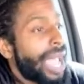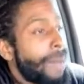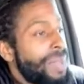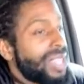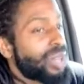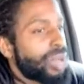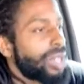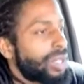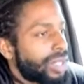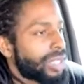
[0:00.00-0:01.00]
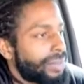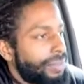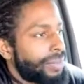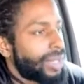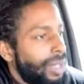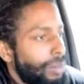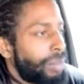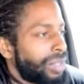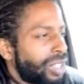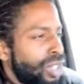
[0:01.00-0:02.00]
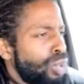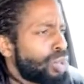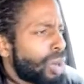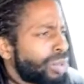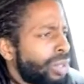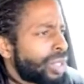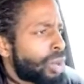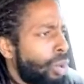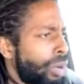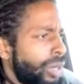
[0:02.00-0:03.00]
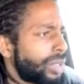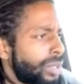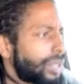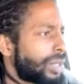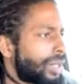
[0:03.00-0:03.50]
happy and green looking, but the new growth on the corn